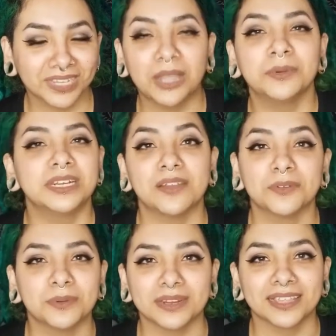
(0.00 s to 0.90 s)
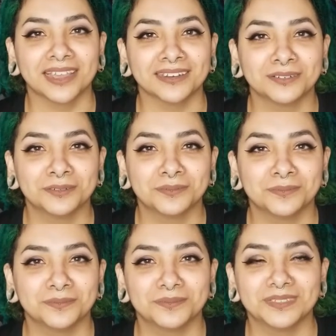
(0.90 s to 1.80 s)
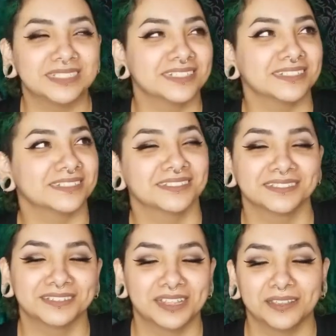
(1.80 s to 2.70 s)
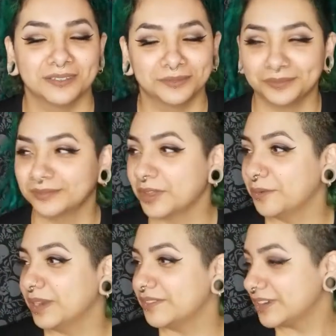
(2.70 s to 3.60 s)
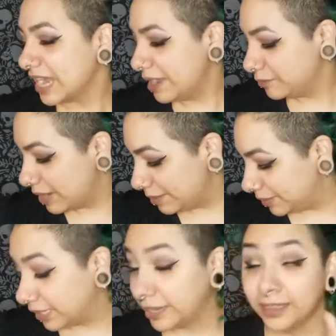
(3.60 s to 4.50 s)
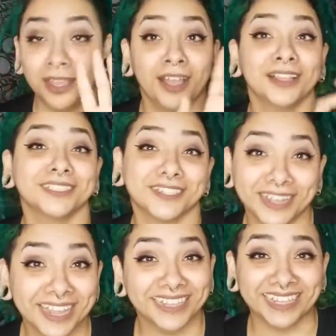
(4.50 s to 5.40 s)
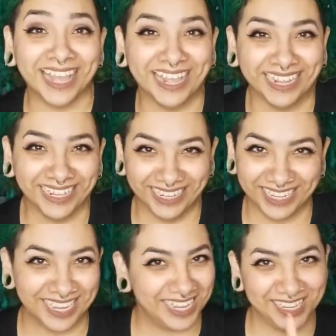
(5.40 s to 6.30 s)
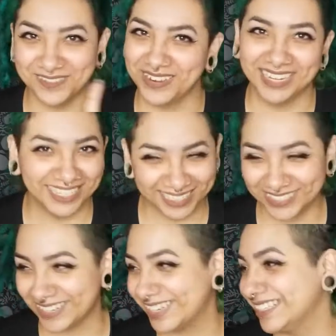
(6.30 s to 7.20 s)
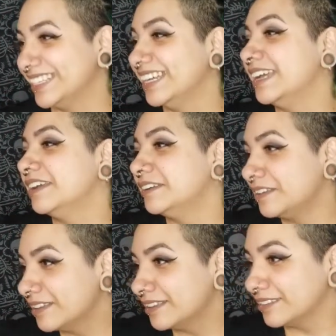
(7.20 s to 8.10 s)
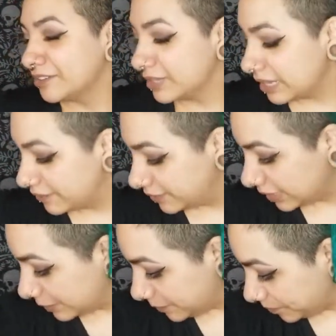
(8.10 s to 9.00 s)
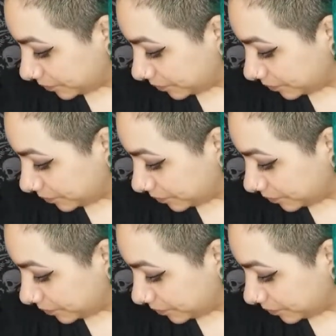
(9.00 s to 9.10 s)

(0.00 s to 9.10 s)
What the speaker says: I would never wear that. Just whatever. I'm rambling. So I got that in my knit crate. Throw that over there.